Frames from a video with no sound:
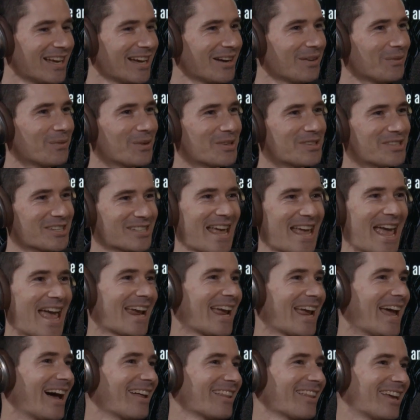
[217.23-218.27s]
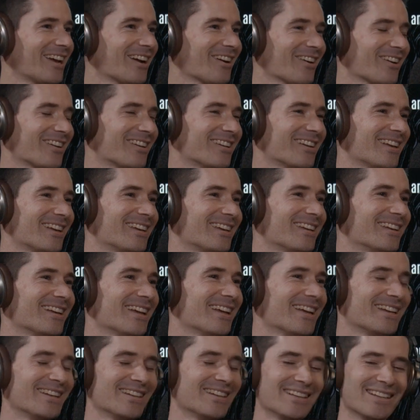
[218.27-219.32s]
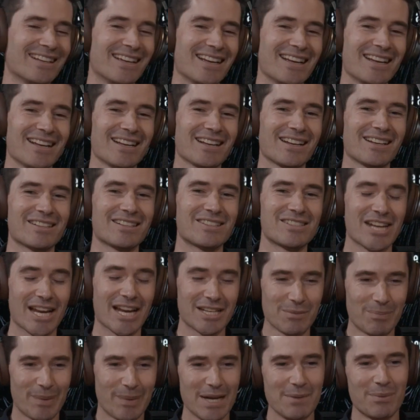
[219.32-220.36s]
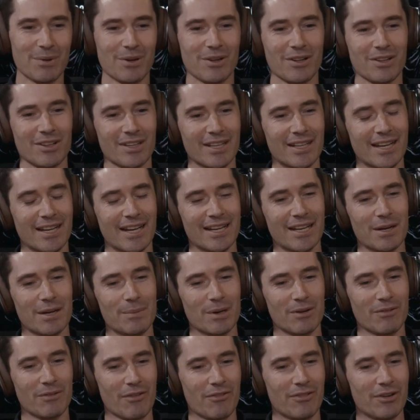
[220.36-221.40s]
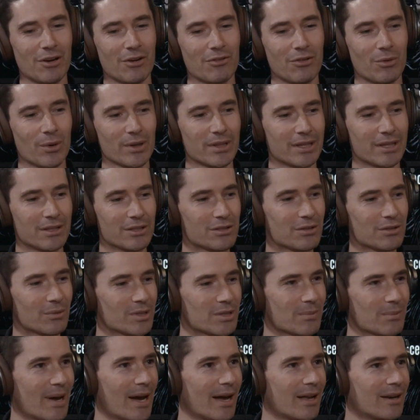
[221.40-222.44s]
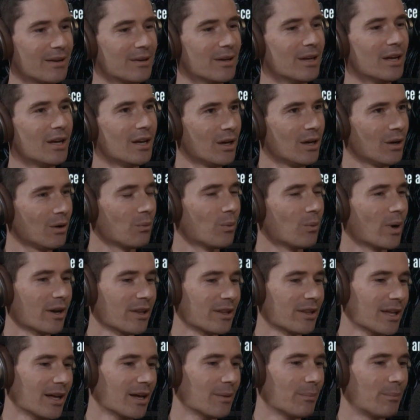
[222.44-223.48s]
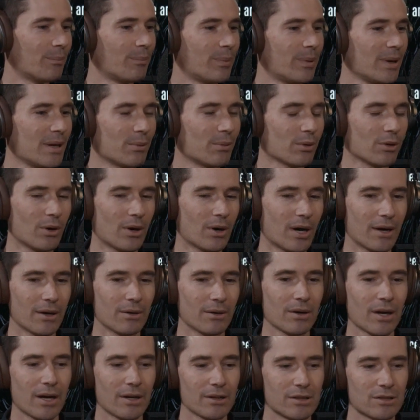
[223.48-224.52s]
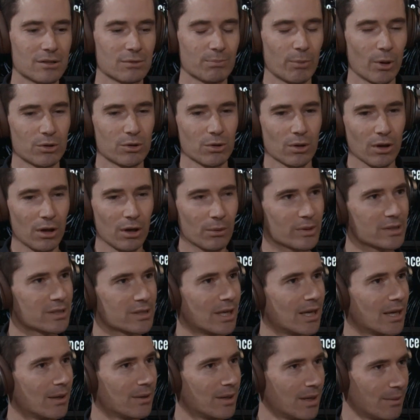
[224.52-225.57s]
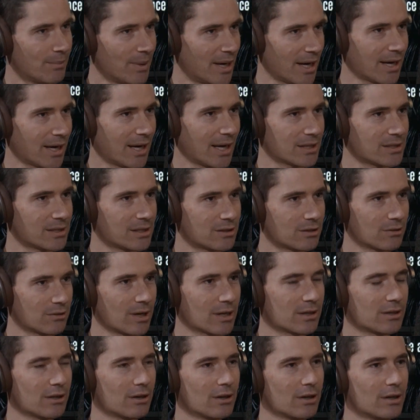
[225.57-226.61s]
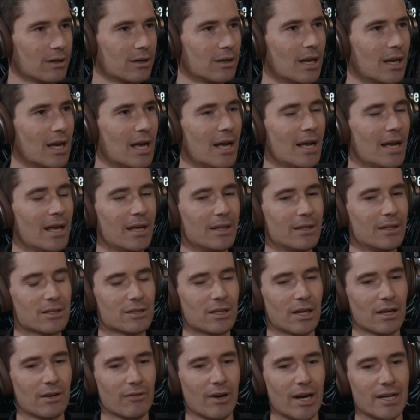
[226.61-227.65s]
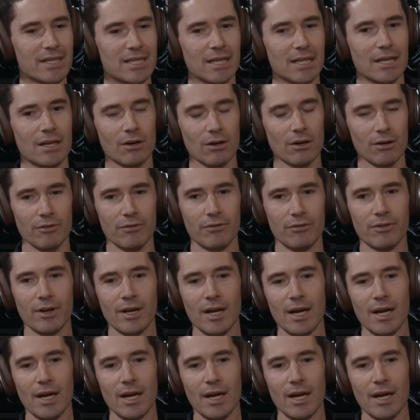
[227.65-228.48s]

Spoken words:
would just hang out there and chat to people and get a bit of a feel for what the industry was about. And one of the people who I spoke to a lot was their market access director, and this kind of idea of